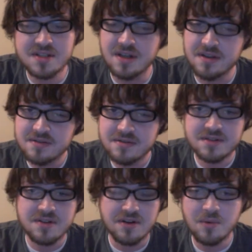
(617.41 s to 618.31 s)
The
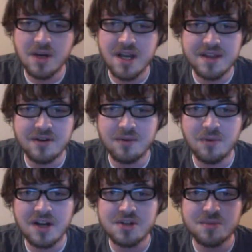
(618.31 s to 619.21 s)
others turn away, they don't
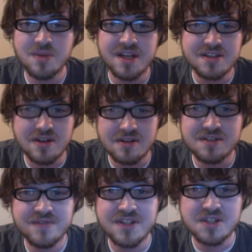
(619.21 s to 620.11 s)
watch him, and he
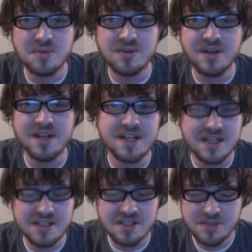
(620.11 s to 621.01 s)
turns invisible, and he
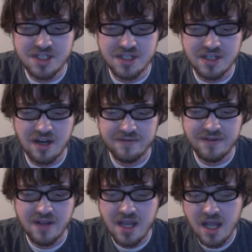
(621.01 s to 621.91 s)
cuts the machine
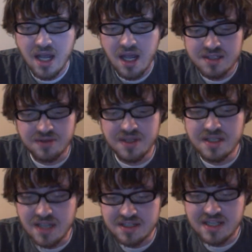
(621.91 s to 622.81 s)
off. So
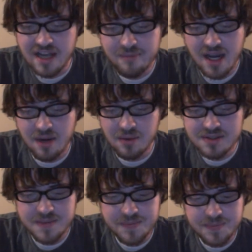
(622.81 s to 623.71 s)
he does have
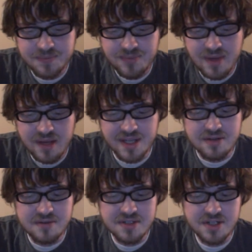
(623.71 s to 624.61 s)
powers. They
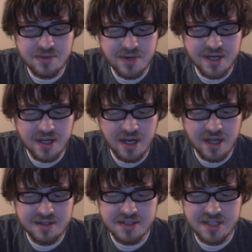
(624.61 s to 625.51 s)
use the shrink
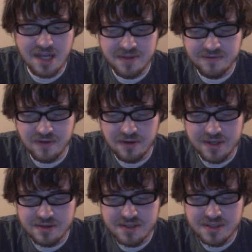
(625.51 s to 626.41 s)
gun to stop the
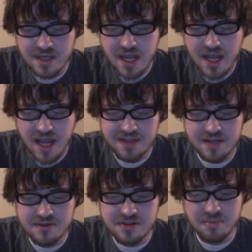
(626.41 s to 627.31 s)
furriers, and they
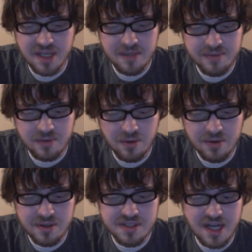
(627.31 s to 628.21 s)
use the blame
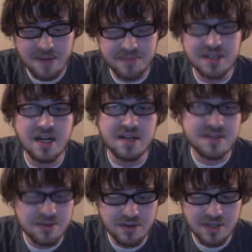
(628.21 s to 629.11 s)
thrower to stop the
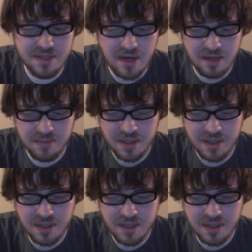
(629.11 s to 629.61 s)
not-so-goody mob.